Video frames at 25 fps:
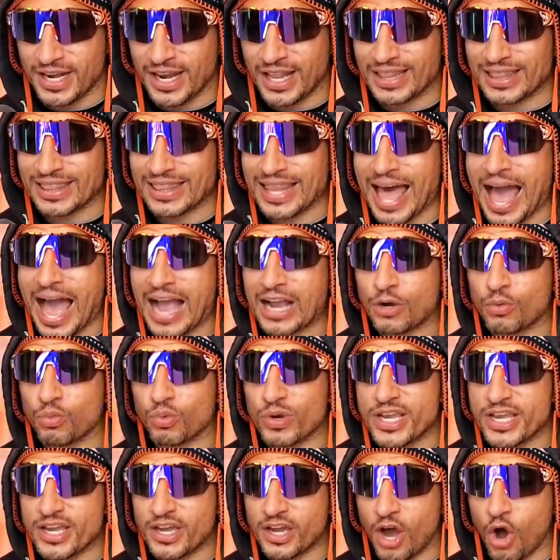lock
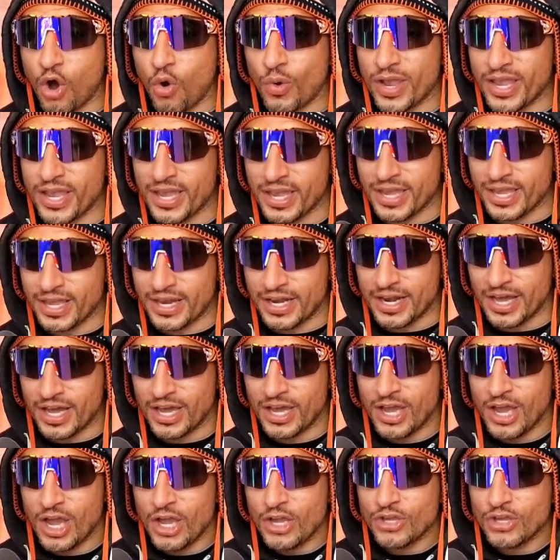Rico in